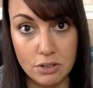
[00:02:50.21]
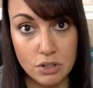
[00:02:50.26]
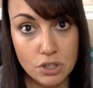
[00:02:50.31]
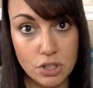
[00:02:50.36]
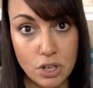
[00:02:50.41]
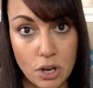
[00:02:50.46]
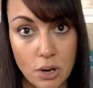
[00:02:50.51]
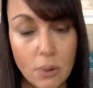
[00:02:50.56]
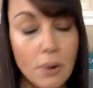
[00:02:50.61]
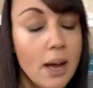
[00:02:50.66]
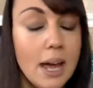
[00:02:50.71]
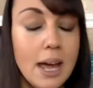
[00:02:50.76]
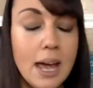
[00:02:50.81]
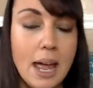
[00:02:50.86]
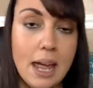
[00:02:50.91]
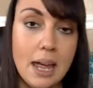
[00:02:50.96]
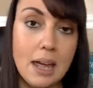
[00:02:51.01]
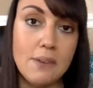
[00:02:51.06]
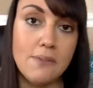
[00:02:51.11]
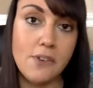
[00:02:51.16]
So
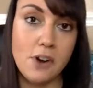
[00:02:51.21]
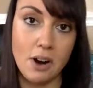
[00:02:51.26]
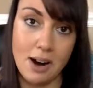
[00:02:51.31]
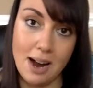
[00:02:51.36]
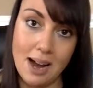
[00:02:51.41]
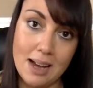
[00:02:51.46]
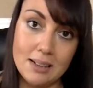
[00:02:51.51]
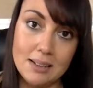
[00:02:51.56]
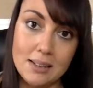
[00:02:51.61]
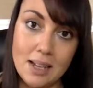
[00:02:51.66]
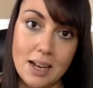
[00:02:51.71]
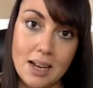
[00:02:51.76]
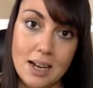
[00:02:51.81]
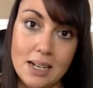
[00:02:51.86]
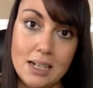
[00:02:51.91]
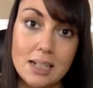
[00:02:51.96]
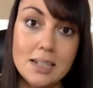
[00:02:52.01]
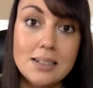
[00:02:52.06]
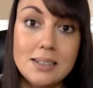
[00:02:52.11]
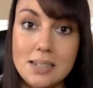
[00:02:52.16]
if your
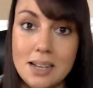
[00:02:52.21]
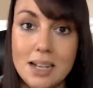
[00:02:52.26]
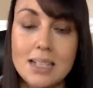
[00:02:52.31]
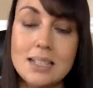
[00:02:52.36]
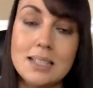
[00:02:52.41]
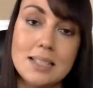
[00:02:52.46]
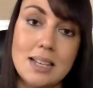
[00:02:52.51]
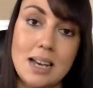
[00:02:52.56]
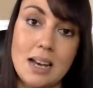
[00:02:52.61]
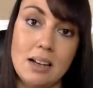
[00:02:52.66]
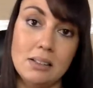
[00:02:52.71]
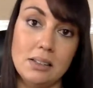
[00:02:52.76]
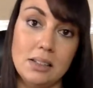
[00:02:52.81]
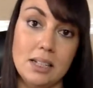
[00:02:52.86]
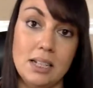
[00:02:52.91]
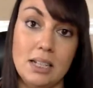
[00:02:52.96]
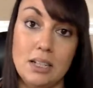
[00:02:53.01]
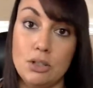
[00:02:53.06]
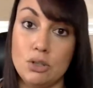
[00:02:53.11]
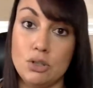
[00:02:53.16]
headline does sound
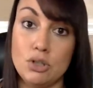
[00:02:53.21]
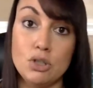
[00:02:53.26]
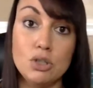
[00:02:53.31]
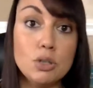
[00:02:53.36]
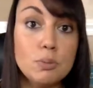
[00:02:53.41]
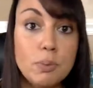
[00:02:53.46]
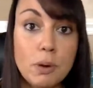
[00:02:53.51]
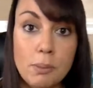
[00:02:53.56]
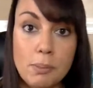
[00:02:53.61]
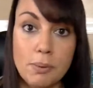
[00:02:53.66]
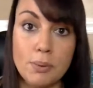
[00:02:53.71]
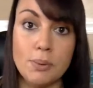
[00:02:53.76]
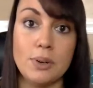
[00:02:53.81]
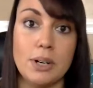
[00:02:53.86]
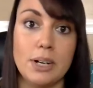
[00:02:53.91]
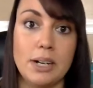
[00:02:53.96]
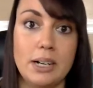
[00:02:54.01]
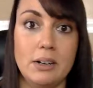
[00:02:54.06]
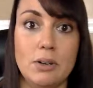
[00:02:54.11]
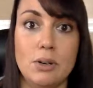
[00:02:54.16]
like super
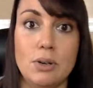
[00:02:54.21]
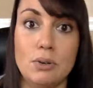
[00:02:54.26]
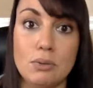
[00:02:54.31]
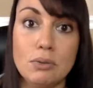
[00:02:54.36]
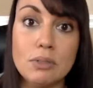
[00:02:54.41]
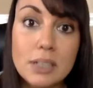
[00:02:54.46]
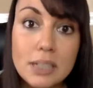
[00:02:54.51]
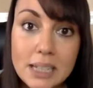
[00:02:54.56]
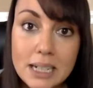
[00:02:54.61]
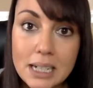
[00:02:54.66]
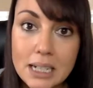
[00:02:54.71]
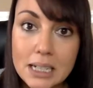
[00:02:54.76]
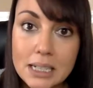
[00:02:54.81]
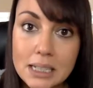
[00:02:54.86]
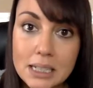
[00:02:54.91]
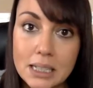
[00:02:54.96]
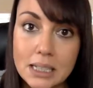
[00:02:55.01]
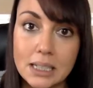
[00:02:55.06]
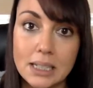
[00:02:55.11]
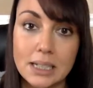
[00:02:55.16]
boring or really
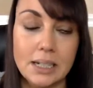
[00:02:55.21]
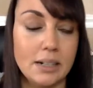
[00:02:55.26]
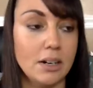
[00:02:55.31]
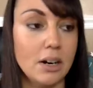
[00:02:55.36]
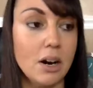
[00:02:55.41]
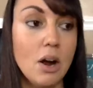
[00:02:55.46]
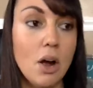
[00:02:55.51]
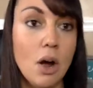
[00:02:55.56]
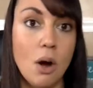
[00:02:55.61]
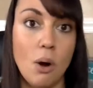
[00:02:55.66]
unclear,